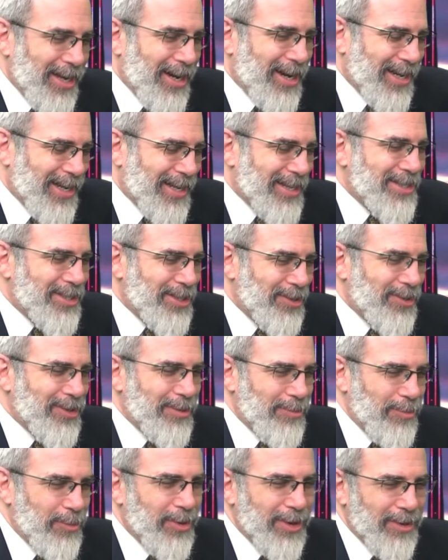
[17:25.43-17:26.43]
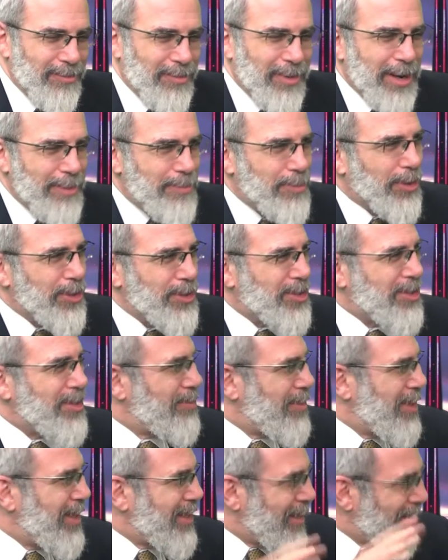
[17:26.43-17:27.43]
I consider him one of my
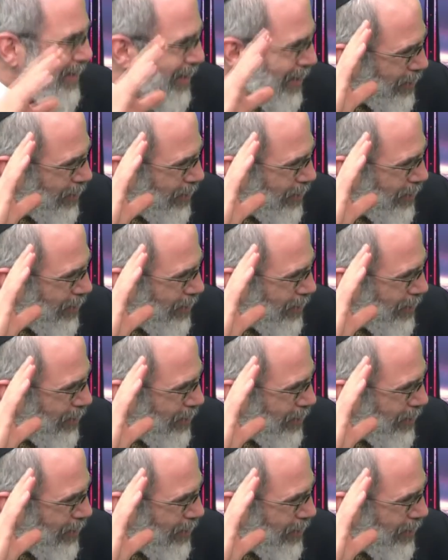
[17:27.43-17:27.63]
personal minyan.